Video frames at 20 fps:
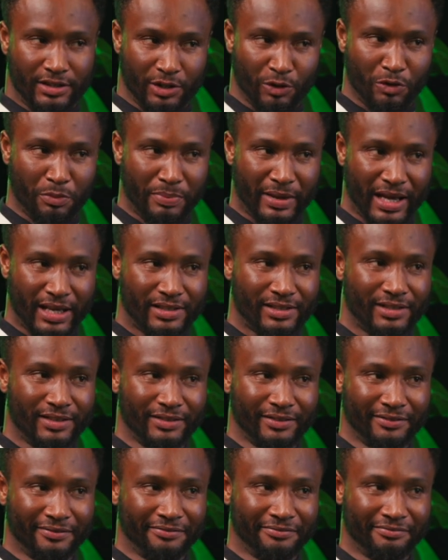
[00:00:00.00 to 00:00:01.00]
It's a good pass.
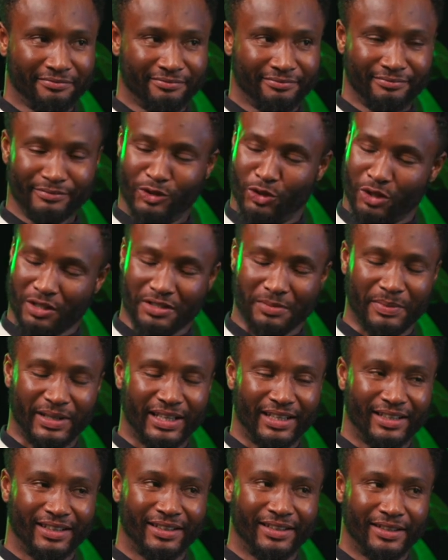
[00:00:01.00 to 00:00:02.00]
Trust
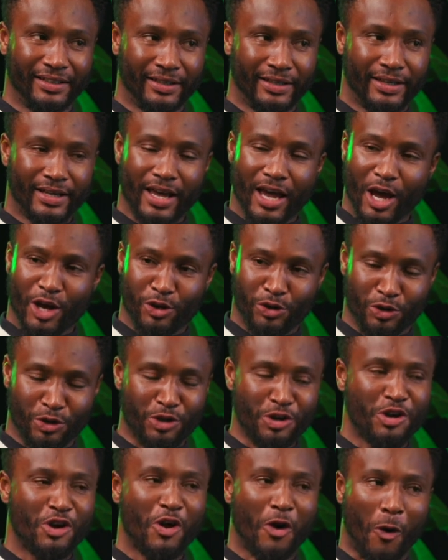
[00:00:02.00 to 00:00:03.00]
me. You
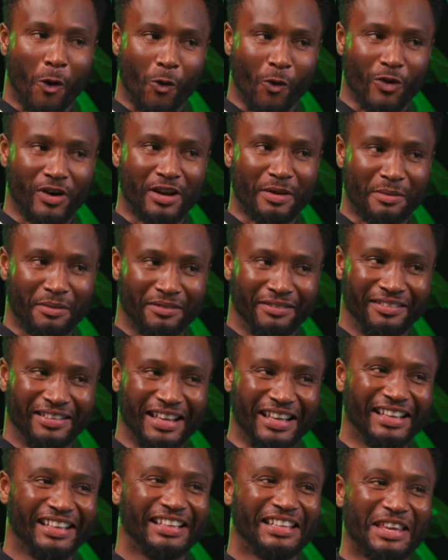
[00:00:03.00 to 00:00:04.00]
do not want
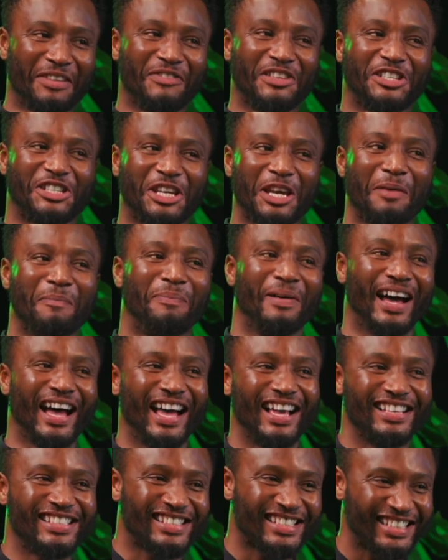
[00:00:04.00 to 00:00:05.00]
to give a shit
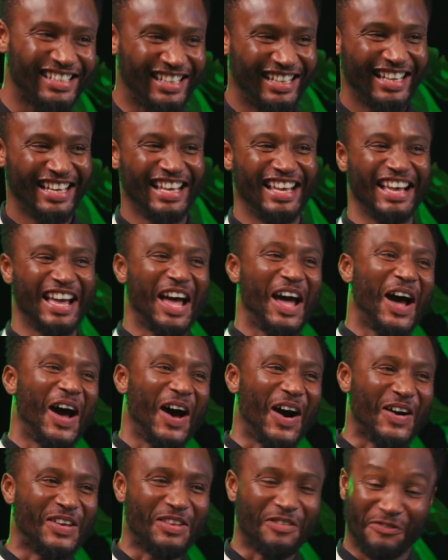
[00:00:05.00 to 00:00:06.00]
pass
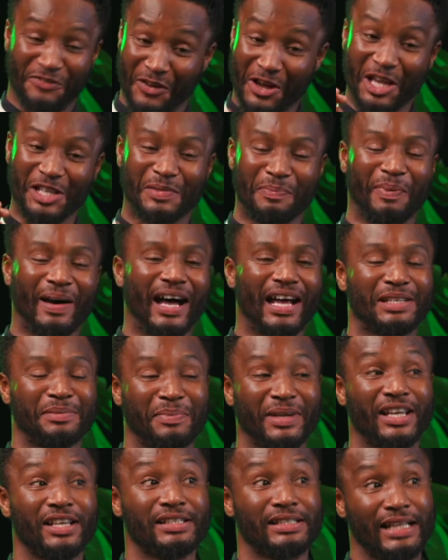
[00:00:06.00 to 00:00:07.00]
on the first pass
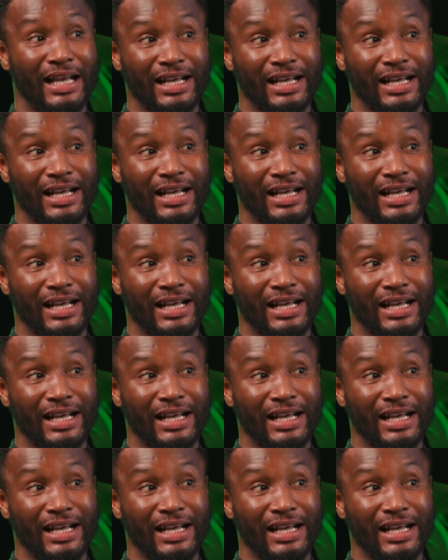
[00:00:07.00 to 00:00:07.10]
because